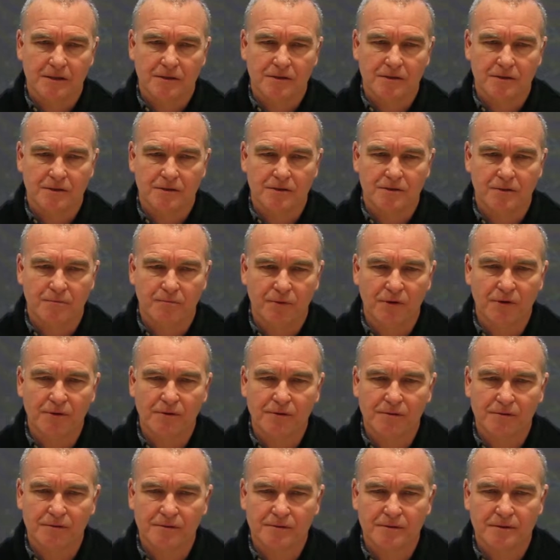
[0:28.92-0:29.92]

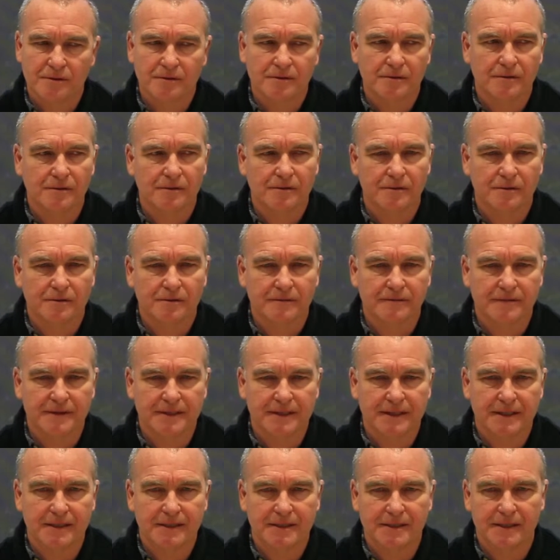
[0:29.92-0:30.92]
support or
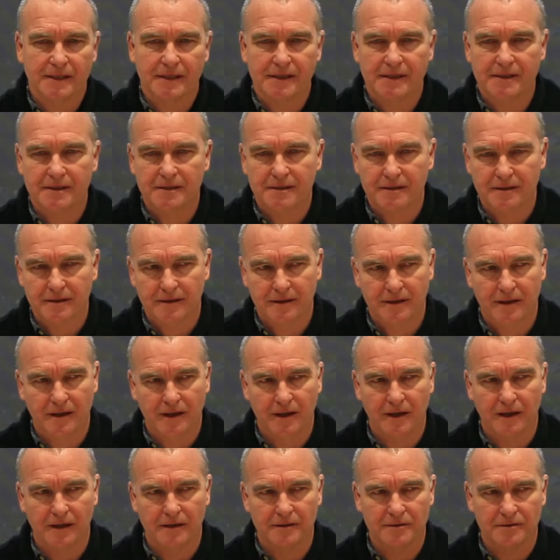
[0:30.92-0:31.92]
facilitate
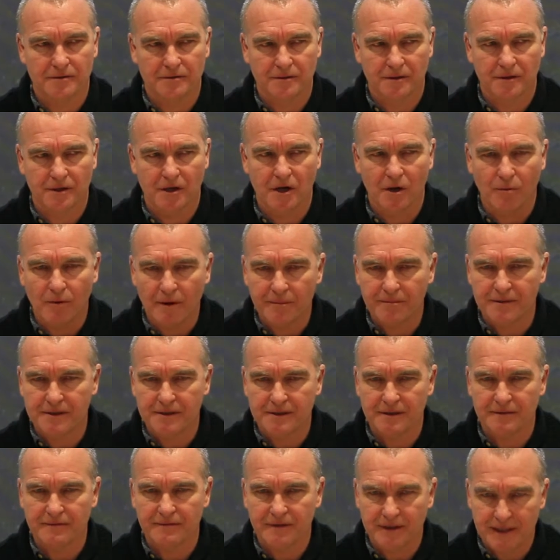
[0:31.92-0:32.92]
sort of
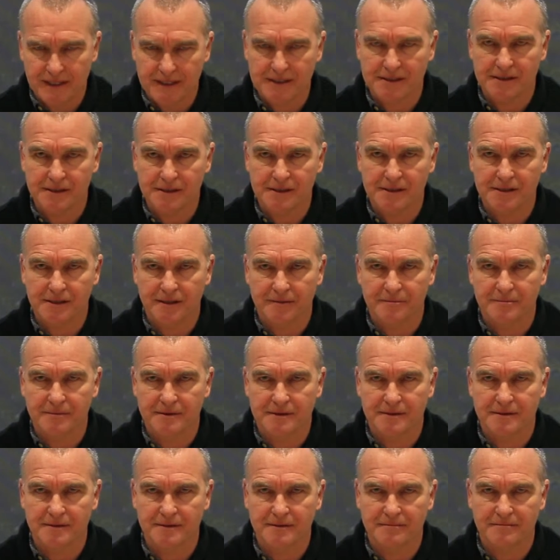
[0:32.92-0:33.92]
cooperative relationships,
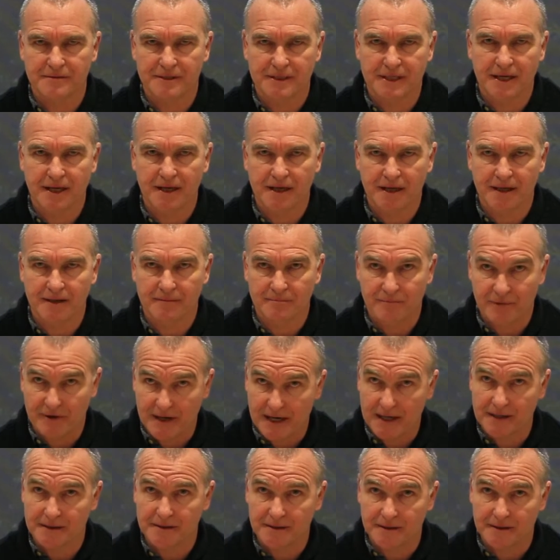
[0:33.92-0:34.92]
say in
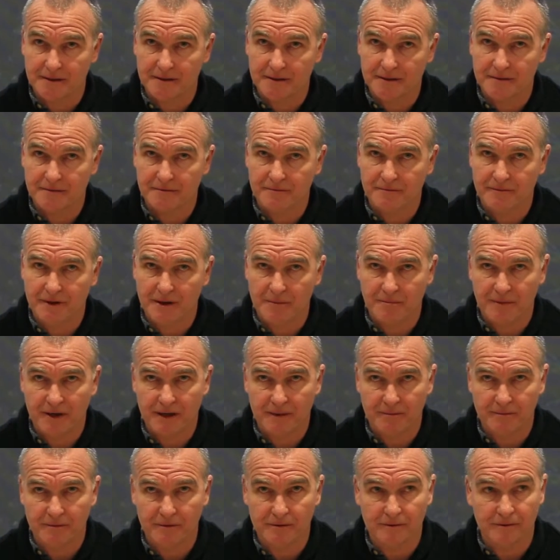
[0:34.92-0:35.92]
practice, where
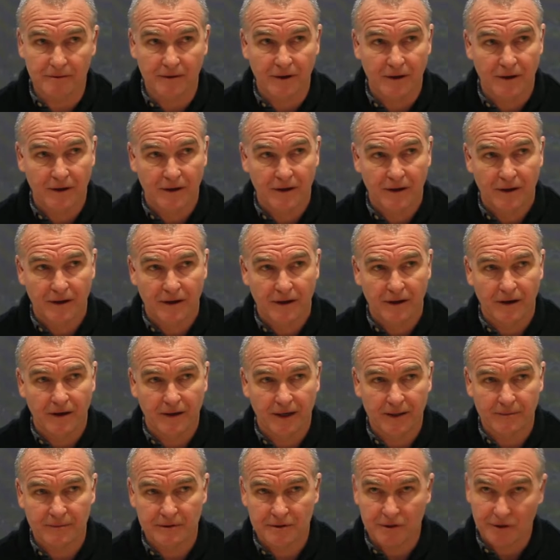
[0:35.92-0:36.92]
people are
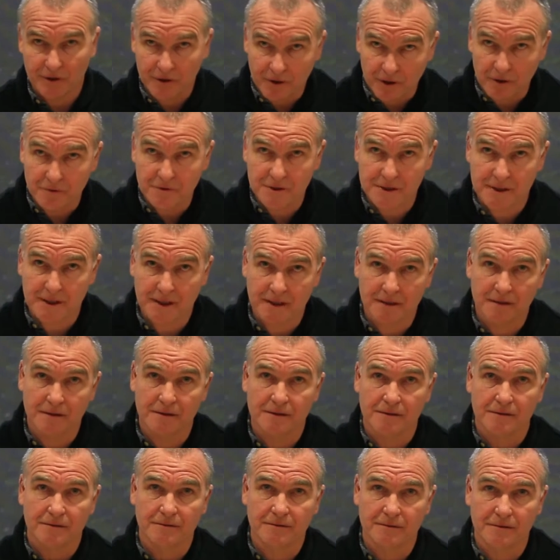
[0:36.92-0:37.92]
able to negotiate the
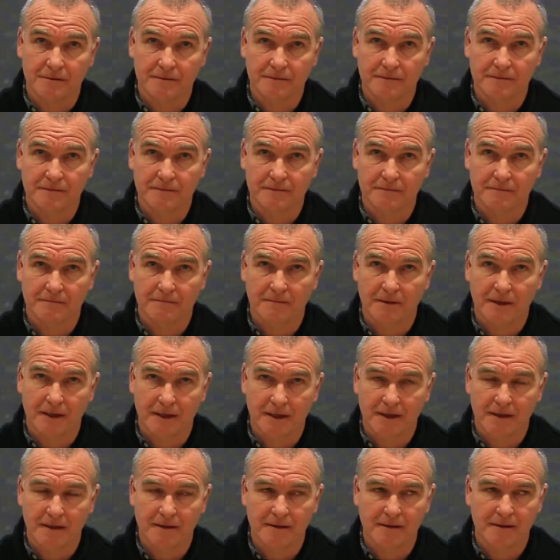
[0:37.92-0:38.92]
sort of
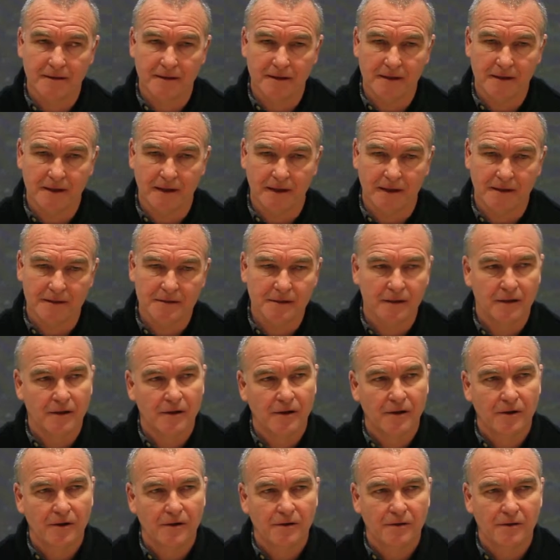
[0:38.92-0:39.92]
care that they get,
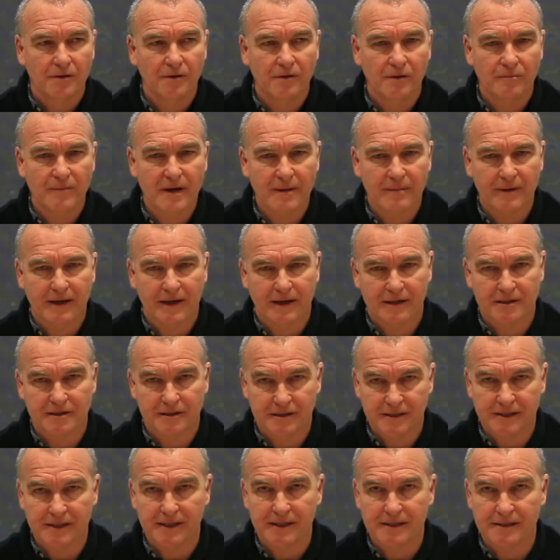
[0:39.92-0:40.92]
or maybe at a
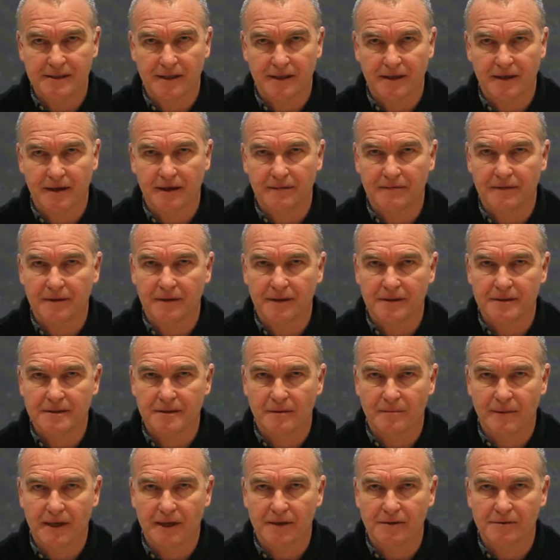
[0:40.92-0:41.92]
strategic level it's
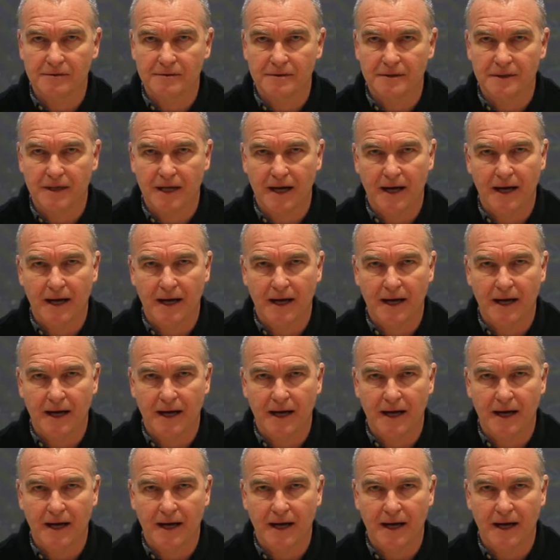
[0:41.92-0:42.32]
about